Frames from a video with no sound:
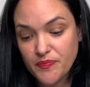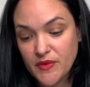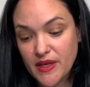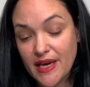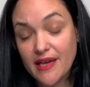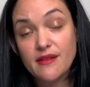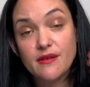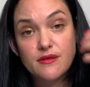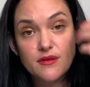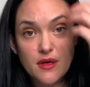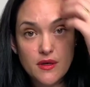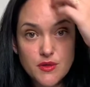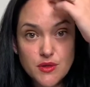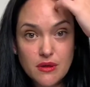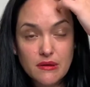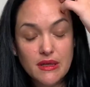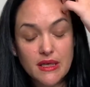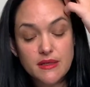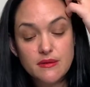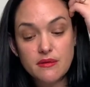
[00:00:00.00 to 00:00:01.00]
Okay, there's also
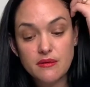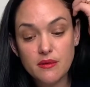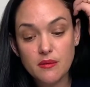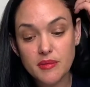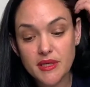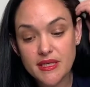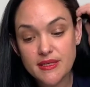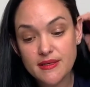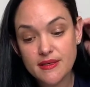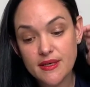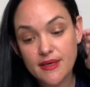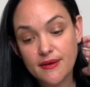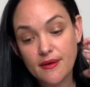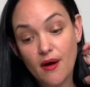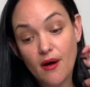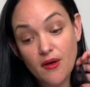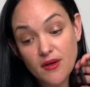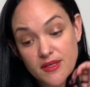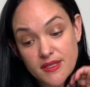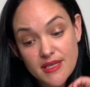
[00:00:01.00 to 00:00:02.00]
links with obesity and
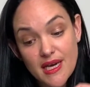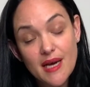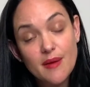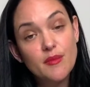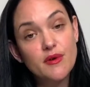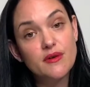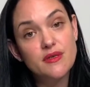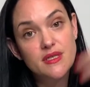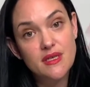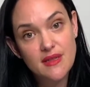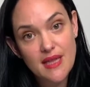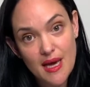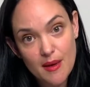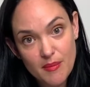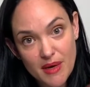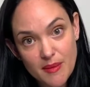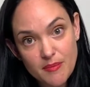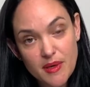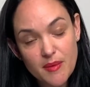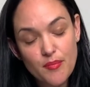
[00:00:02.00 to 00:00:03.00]
Alzheimer's, and that
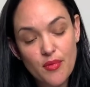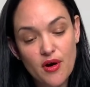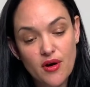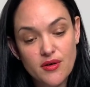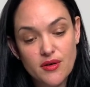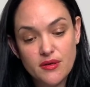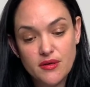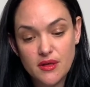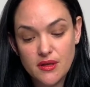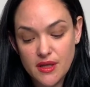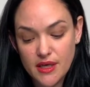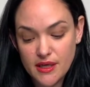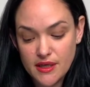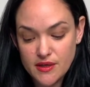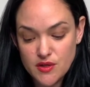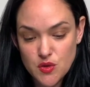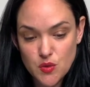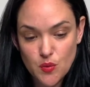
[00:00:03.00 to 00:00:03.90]
might be part of the link as